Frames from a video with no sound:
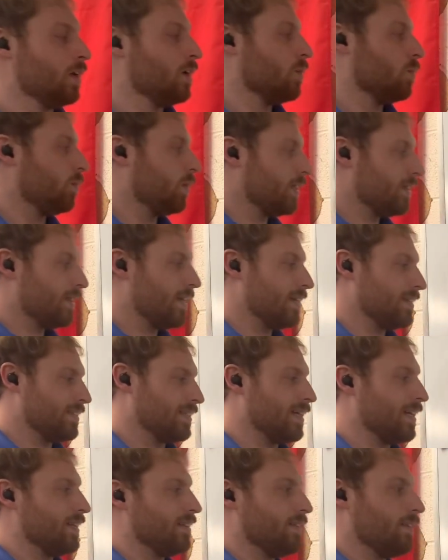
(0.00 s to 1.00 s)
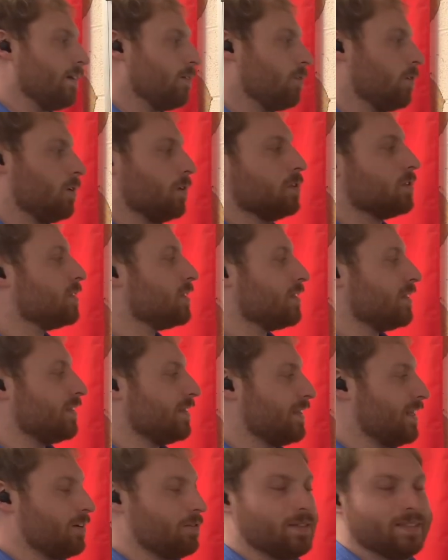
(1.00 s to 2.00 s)
With that said,
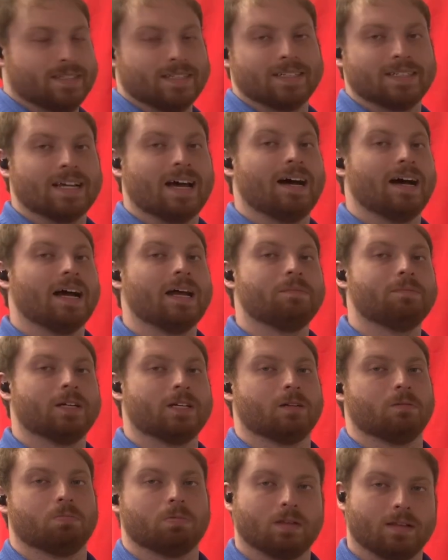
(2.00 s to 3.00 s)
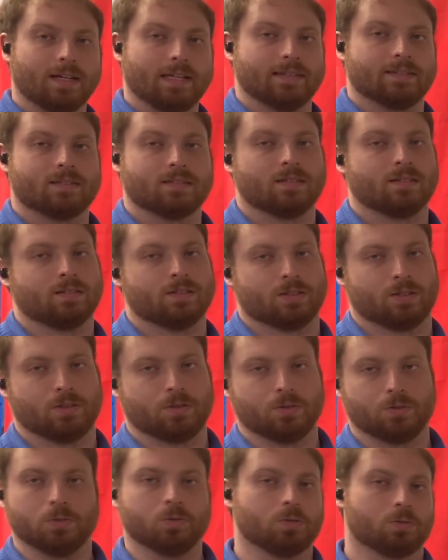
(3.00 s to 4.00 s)
there is a time and a place to
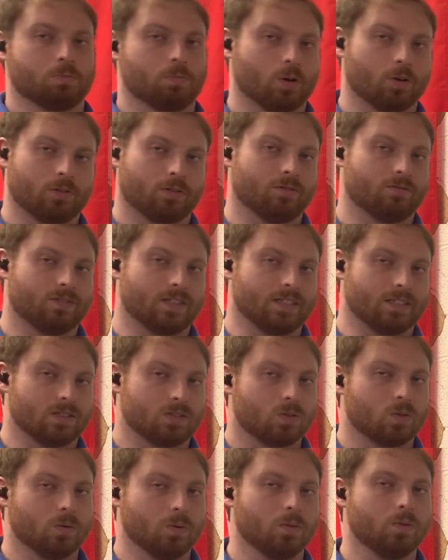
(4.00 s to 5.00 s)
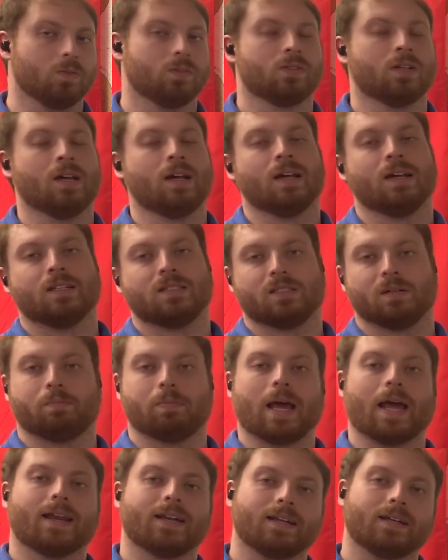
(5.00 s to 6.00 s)
use both of these tools
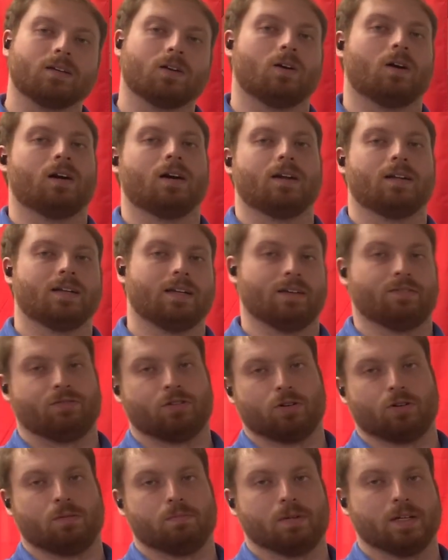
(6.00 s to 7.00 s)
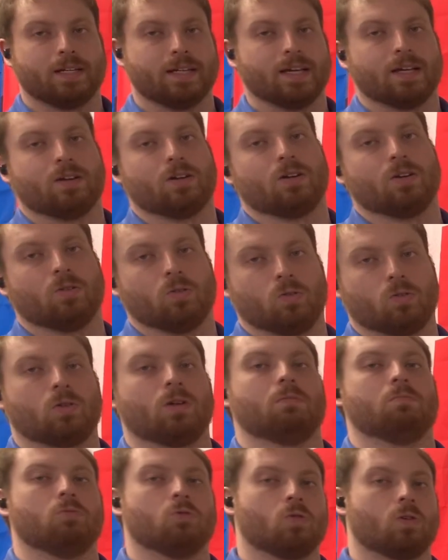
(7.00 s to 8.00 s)
depending on if you're a beginner or a
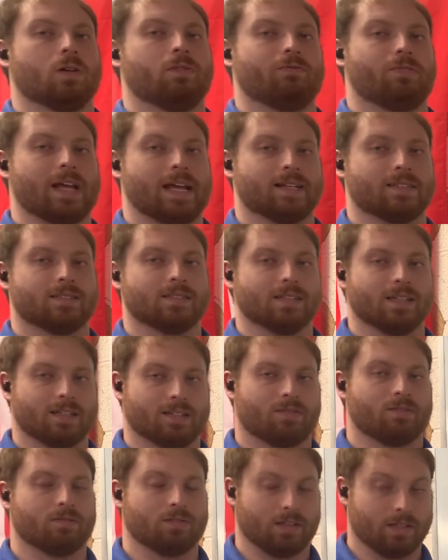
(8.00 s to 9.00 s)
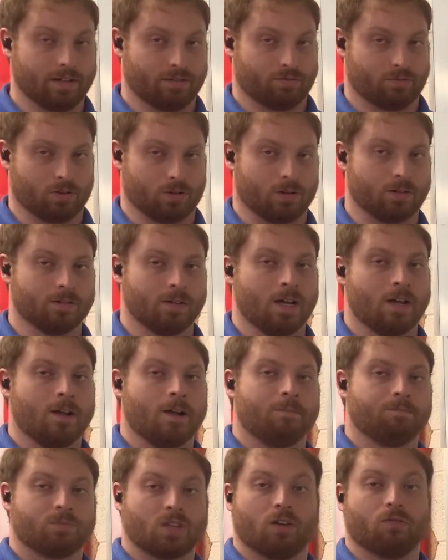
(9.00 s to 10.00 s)
more advanced lifter.
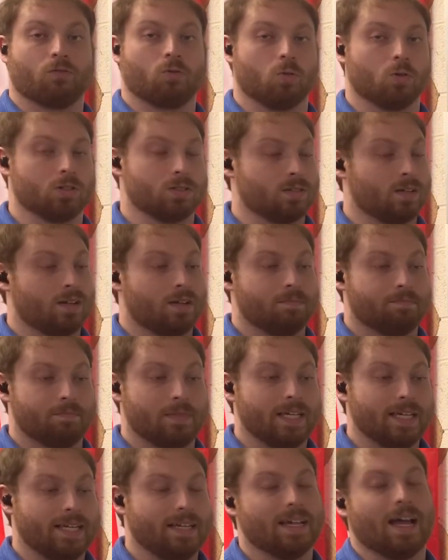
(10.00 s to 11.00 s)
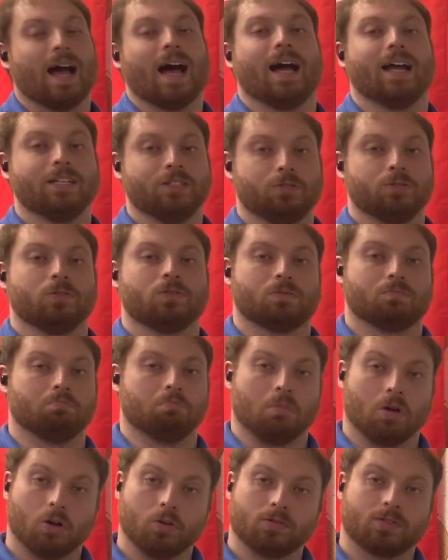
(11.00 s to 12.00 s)
Of course, I use
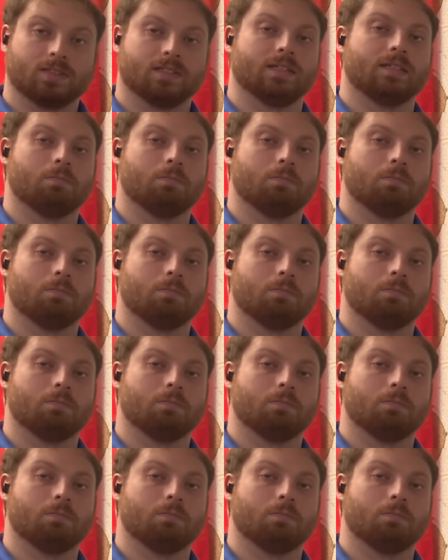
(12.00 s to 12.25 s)
mostly